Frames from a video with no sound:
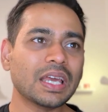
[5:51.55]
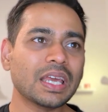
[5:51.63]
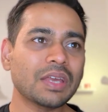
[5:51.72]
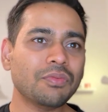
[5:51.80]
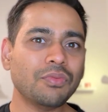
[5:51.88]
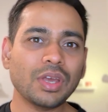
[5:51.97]

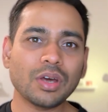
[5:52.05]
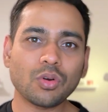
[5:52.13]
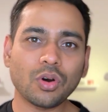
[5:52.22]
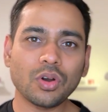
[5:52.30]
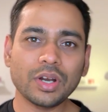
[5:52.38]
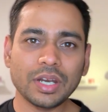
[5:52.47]
if we are
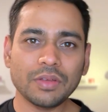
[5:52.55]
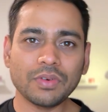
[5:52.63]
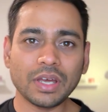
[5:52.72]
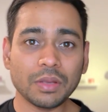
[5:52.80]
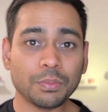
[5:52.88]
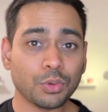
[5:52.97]
already
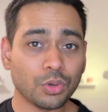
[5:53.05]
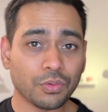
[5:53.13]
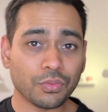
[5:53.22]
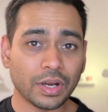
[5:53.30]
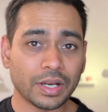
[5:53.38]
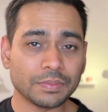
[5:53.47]
very
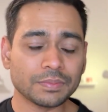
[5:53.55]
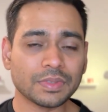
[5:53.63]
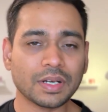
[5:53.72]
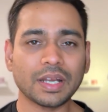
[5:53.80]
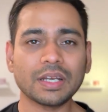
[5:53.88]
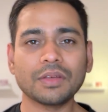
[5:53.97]
purified
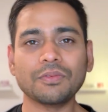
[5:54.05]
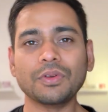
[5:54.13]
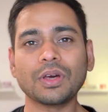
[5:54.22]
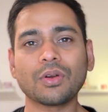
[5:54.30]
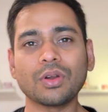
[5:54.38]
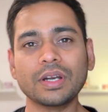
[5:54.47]
right if we
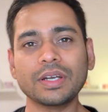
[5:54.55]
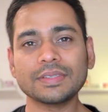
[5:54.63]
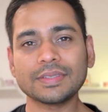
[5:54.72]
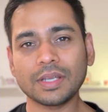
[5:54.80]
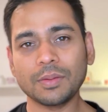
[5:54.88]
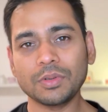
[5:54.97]
are already
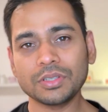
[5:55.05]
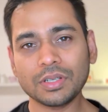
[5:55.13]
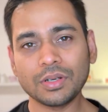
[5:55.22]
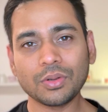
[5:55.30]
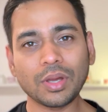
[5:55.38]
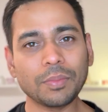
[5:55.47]
established
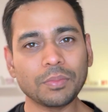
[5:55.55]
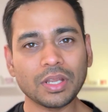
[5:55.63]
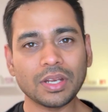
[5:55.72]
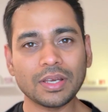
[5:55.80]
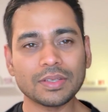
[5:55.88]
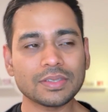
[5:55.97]
into
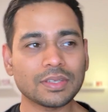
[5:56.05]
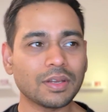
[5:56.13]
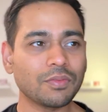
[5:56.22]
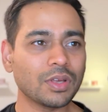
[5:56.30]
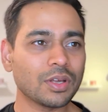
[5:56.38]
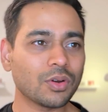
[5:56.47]
emptiness and
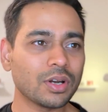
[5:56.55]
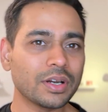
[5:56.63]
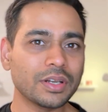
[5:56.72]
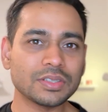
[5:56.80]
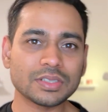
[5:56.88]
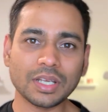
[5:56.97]
we are
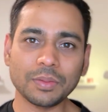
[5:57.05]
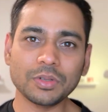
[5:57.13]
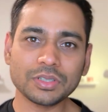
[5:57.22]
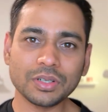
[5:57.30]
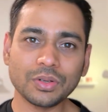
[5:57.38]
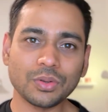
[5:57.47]
already
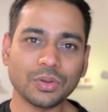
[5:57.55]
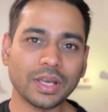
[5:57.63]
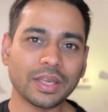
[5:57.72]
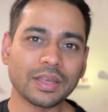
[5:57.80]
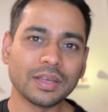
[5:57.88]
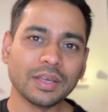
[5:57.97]
established into
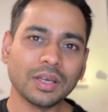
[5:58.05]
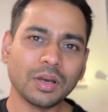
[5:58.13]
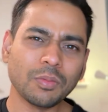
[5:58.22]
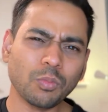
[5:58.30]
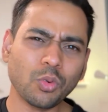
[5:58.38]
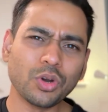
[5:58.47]
like
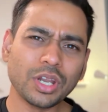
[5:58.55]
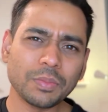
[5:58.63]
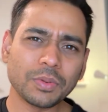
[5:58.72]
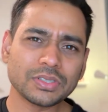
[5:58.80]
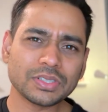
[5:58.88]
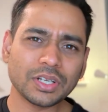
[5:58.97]
more
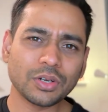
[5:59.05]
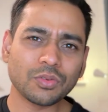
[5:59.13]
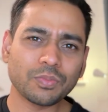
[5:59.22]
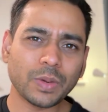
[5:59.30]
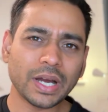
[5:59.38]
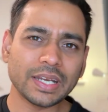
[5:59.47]
deeper state of
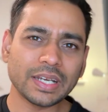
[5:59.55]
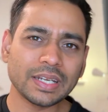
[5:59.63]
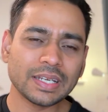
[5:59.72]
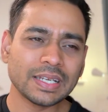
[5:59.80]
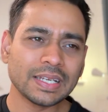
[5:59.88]
mind